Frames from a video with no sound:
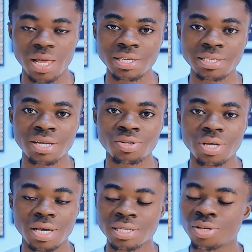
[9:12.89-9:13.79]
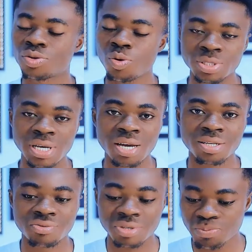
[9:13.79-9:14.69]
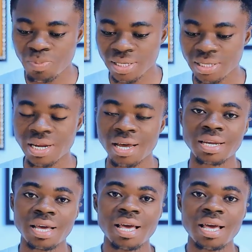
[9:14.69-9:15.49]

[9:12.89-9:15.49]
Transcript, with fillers: It's a total disrespect, and I